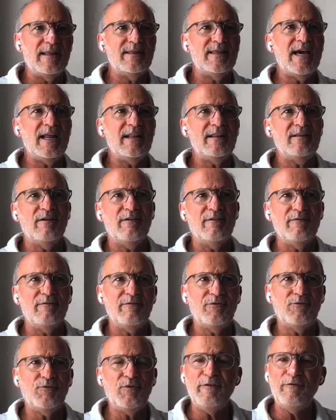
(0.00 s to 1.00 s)
Then
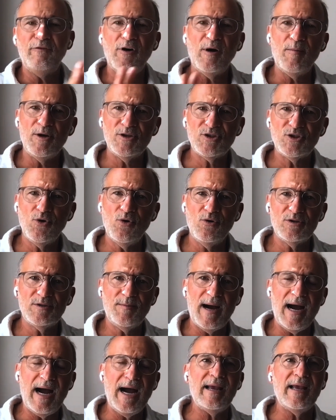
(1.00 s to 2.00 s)
three, four months
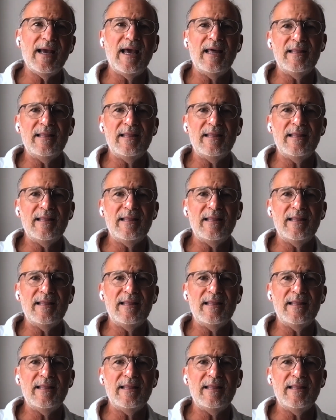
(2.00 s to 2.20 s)
goes by.